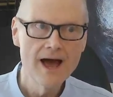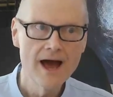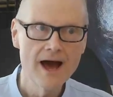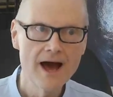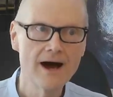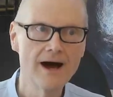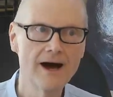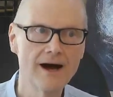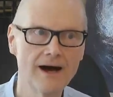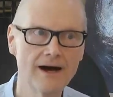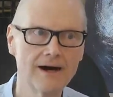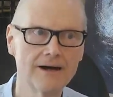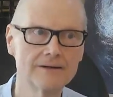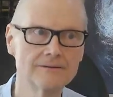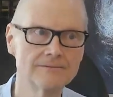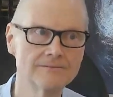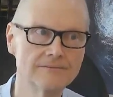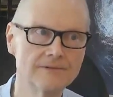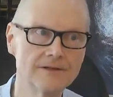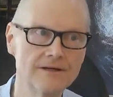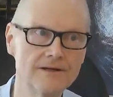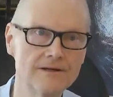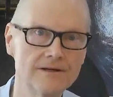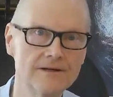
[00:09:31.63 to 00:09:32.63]

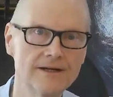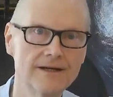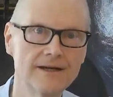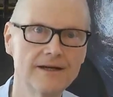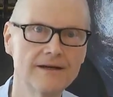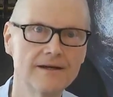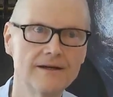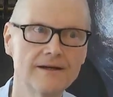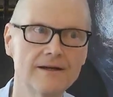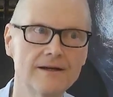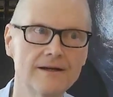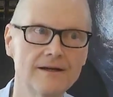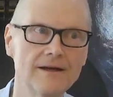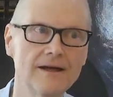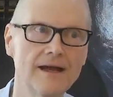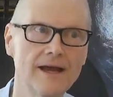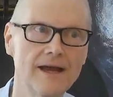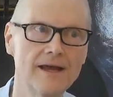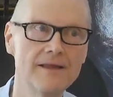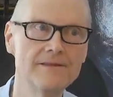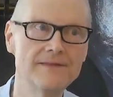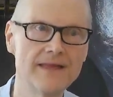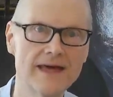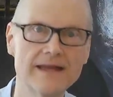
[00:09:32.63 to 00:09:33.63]
that
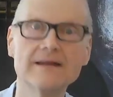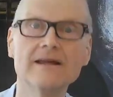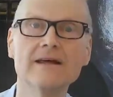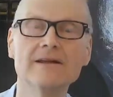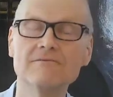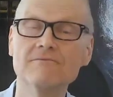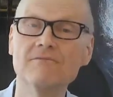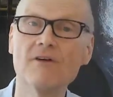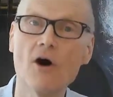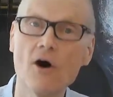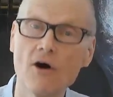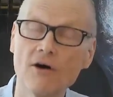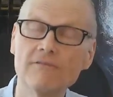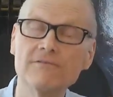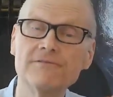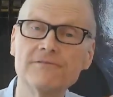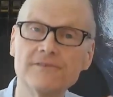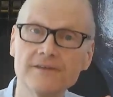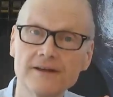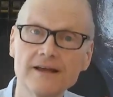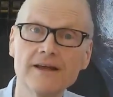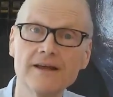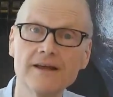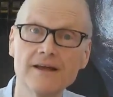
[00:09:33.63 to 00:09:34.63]
involve
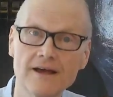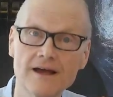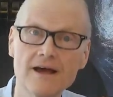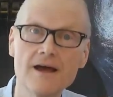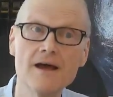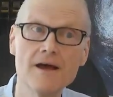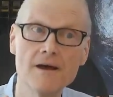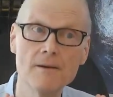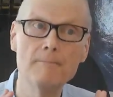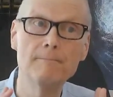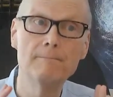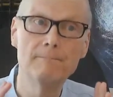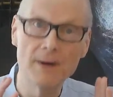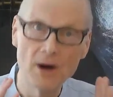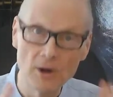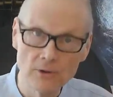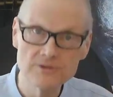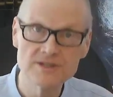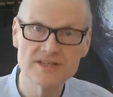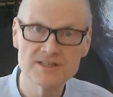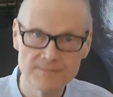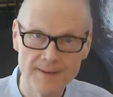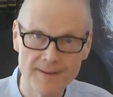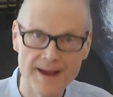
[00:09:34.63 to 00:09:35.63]
both
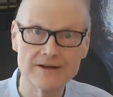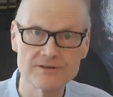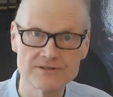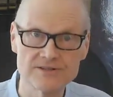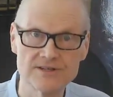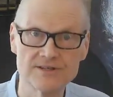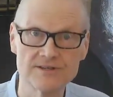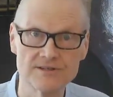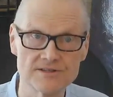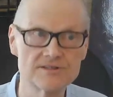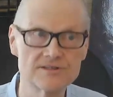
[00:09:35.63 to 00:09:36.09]
spouses.